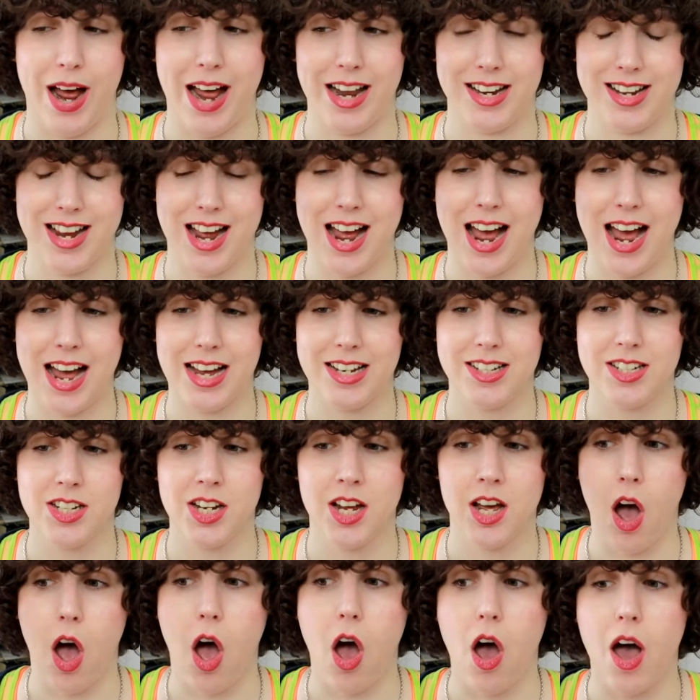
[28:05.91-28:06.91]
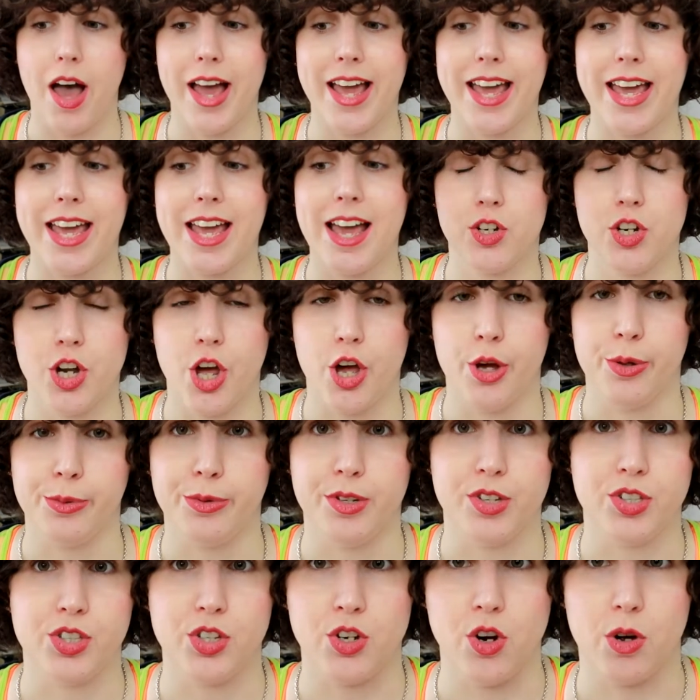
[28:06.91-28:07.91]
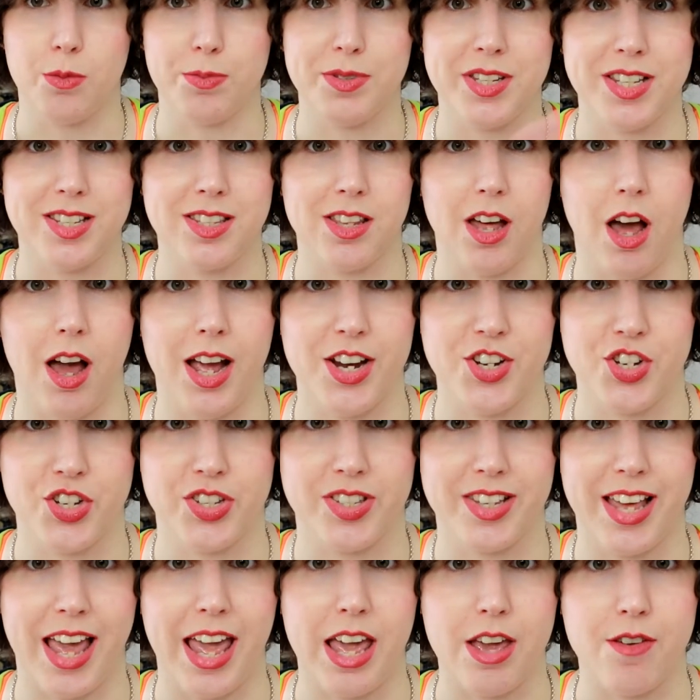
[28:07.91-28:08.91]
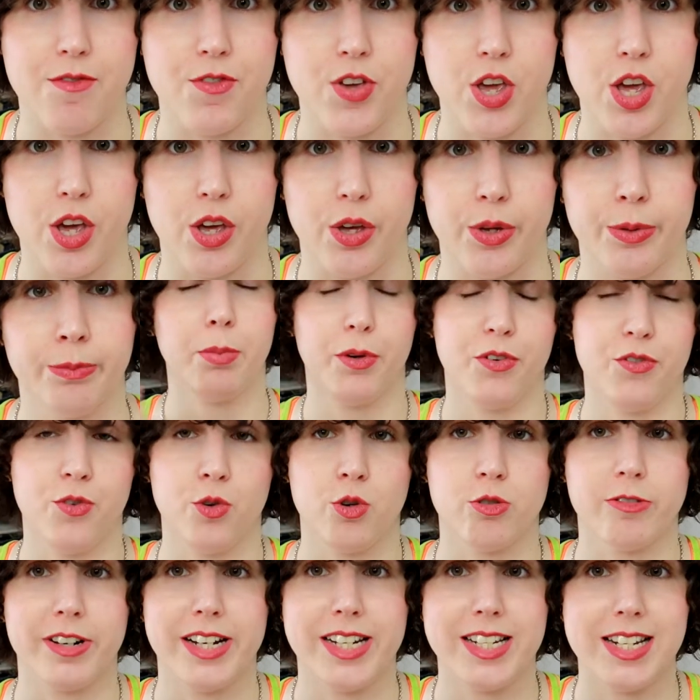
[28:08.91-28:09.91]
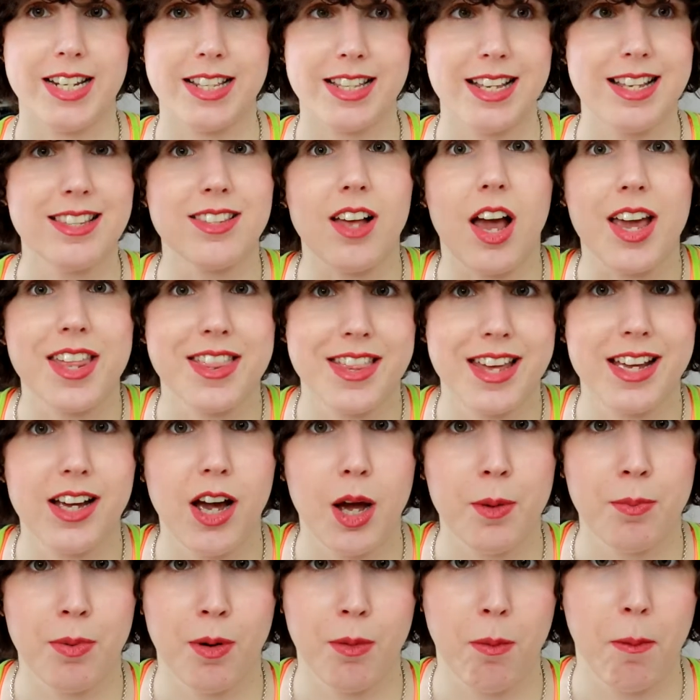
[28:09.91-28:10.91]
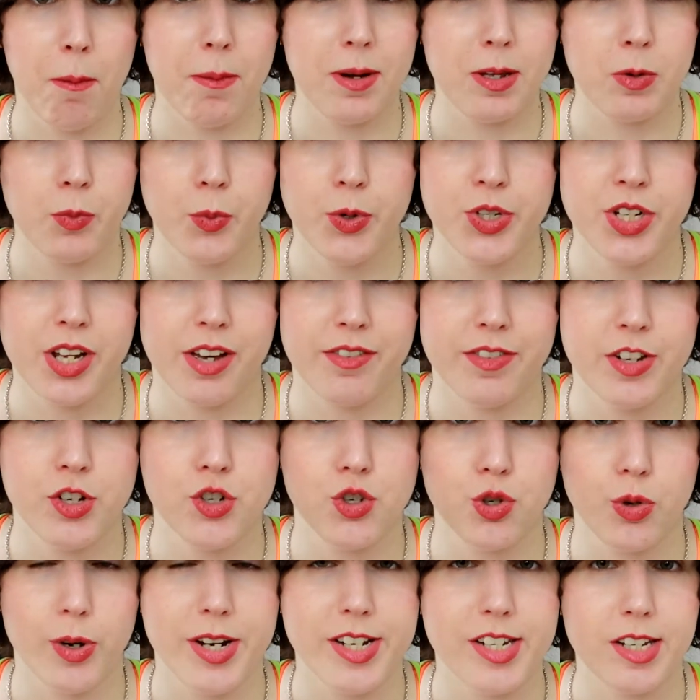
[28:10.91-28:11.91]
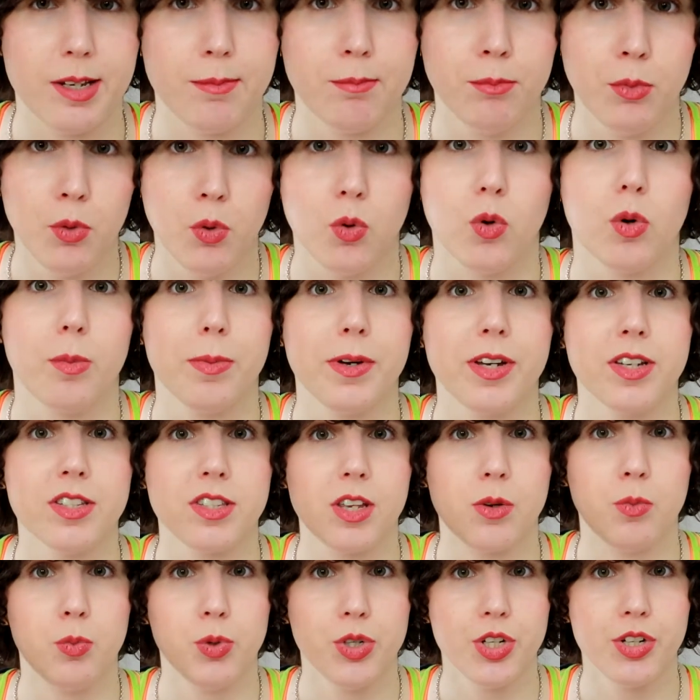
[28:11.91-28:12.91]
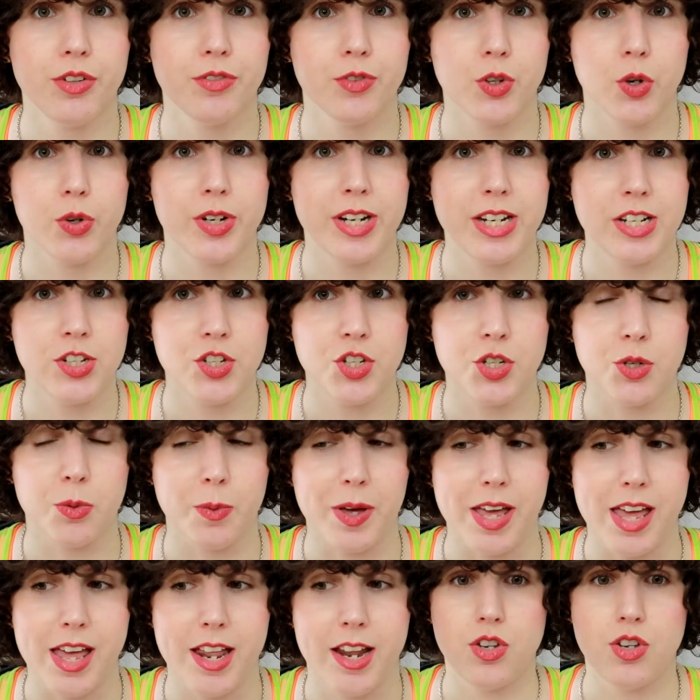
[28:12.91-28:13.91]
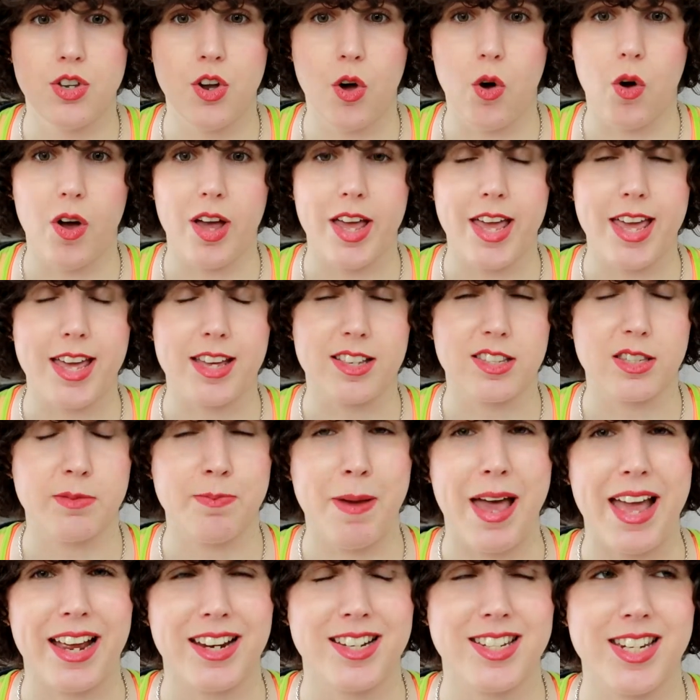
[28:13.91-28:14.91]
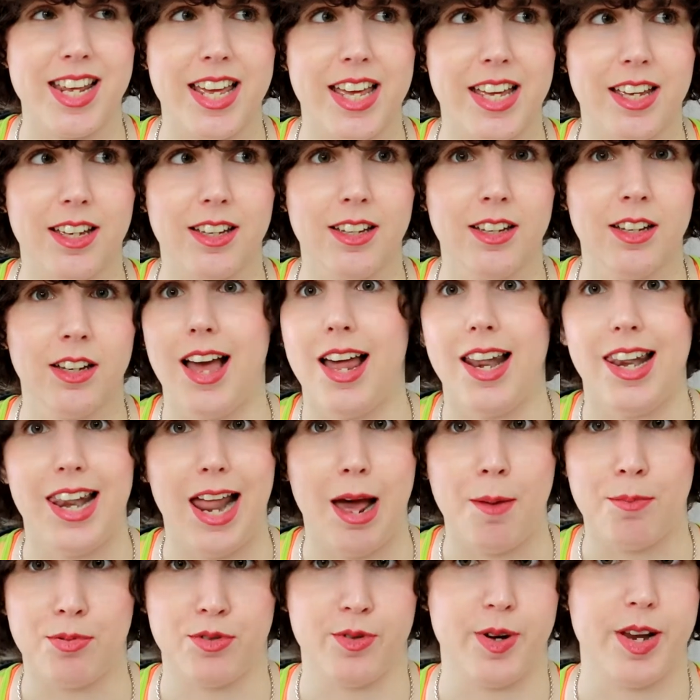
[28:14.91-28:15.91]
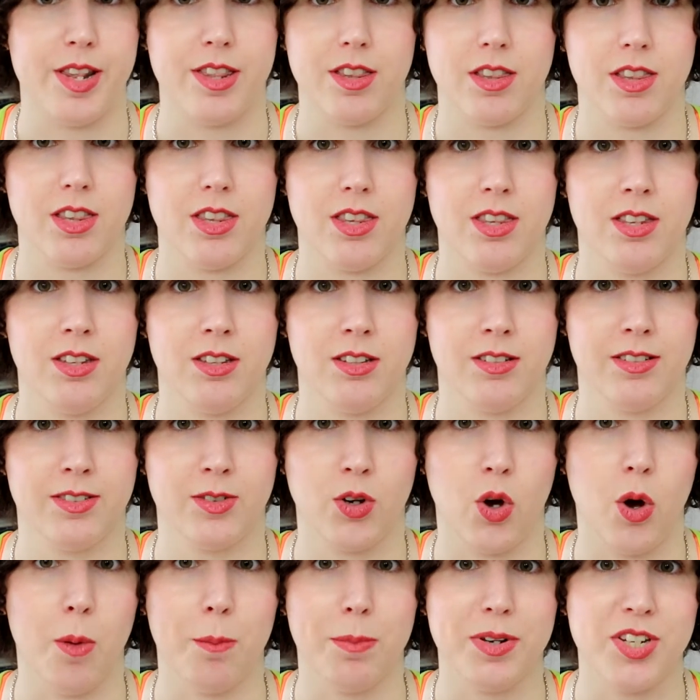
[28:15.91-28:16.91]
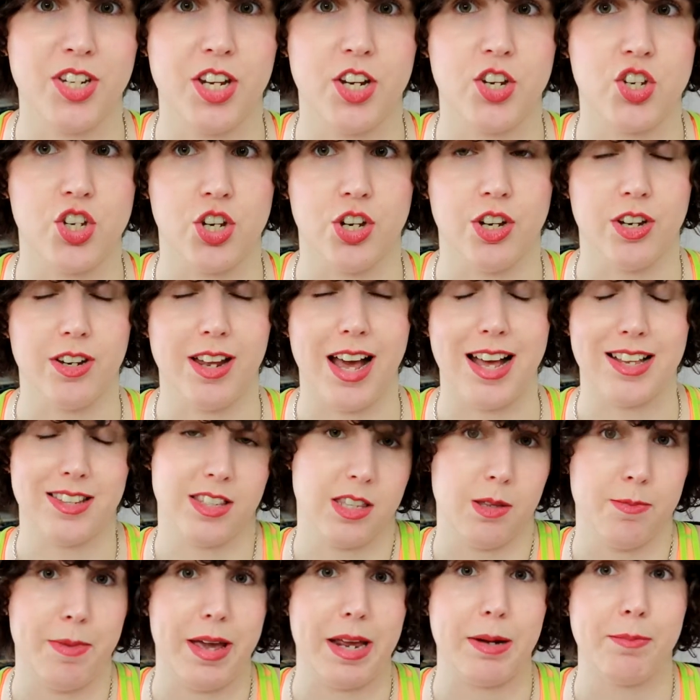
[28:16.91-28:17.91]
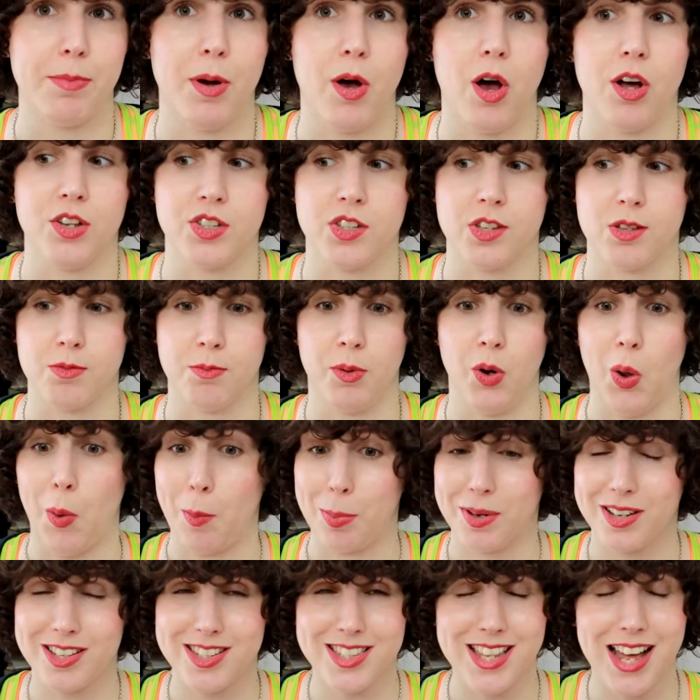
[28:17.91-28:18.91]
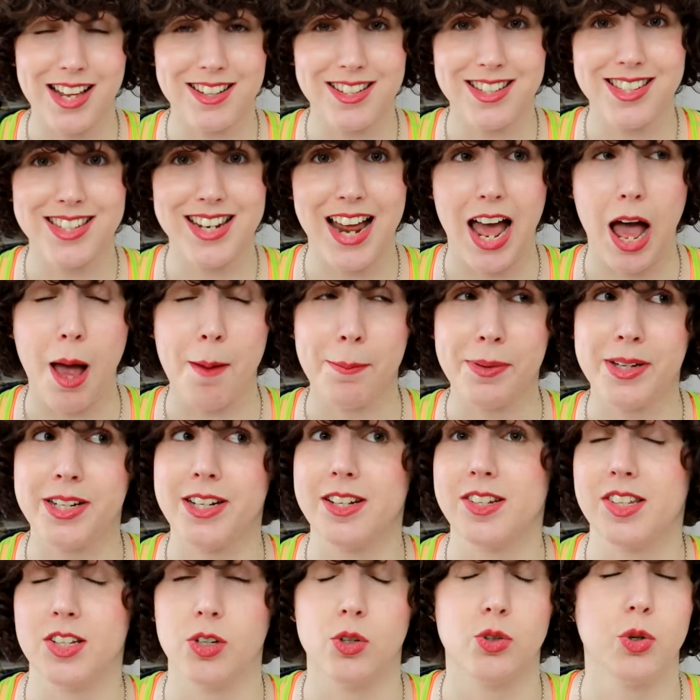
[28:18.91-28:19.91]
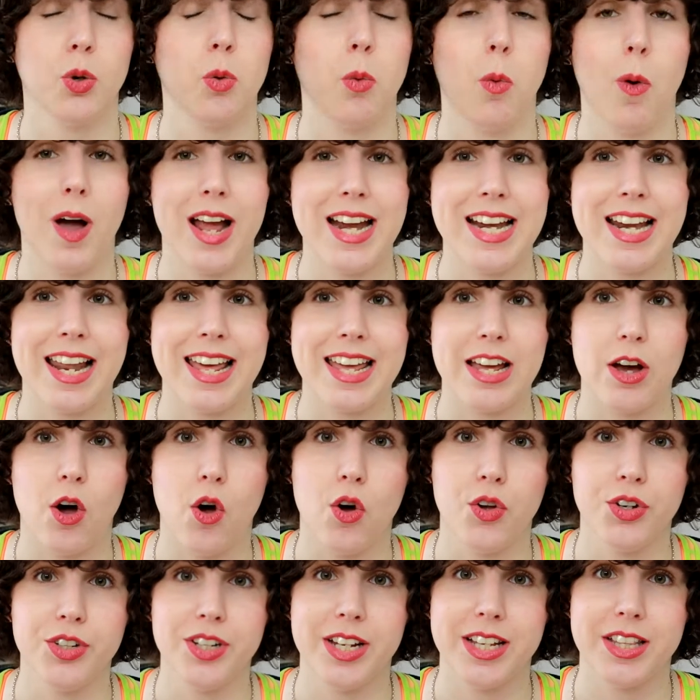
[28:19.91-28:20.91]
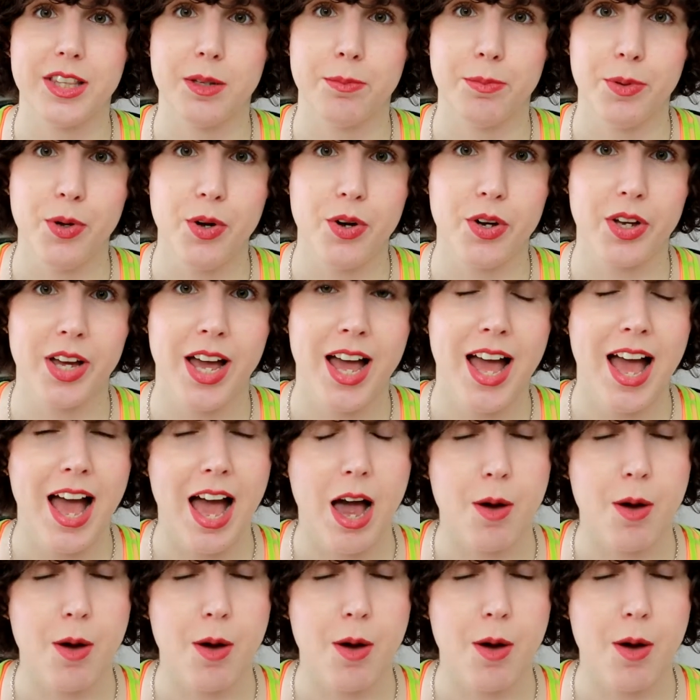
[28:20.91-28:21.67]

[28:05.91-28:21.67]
And had I known the synopsis that I just gave you before reading this, I think I probably would have enjoyed it more, because I would have gone into it not expecting a labyrinth competition as the main part of the plot, because that doesn't happen until quite late on in the book,